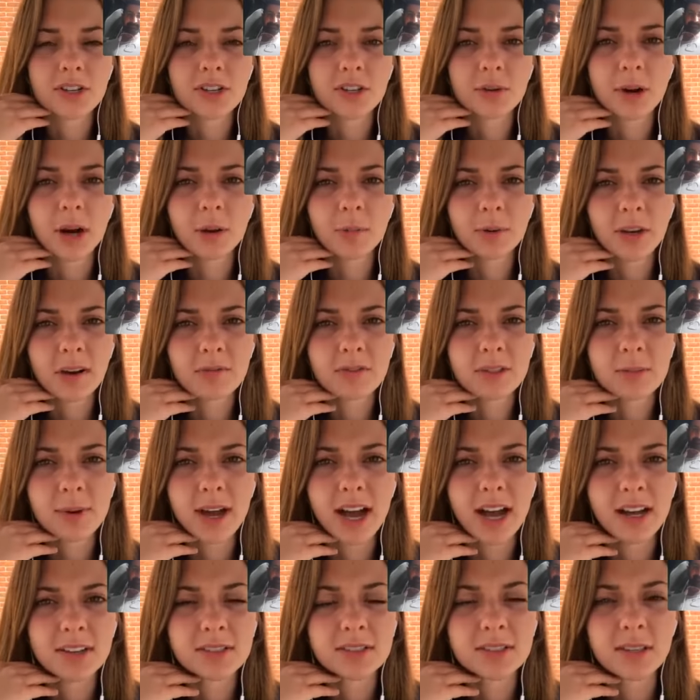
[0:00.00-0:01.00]
You probably have to
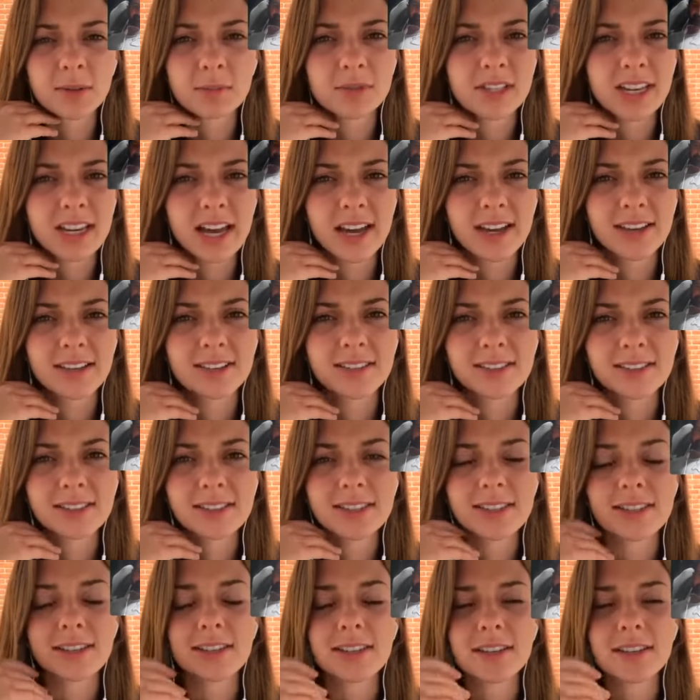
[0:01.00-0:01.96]
pass some test